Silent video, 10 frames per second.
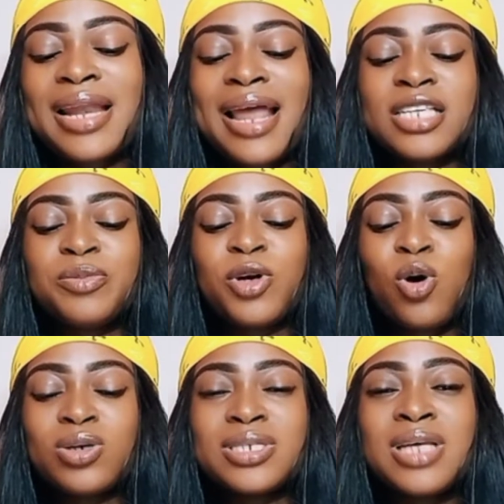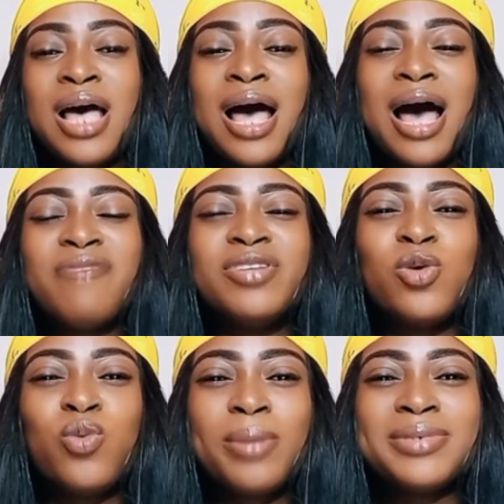and that's because having
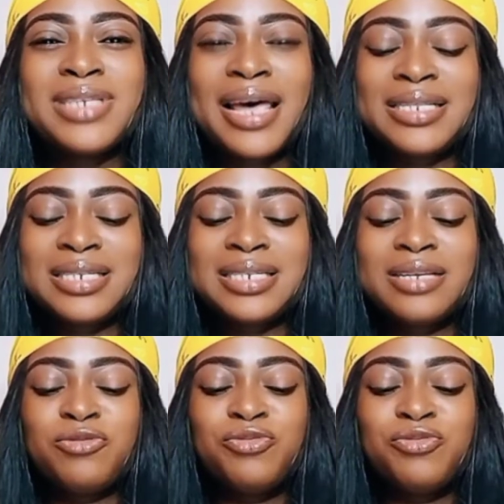a website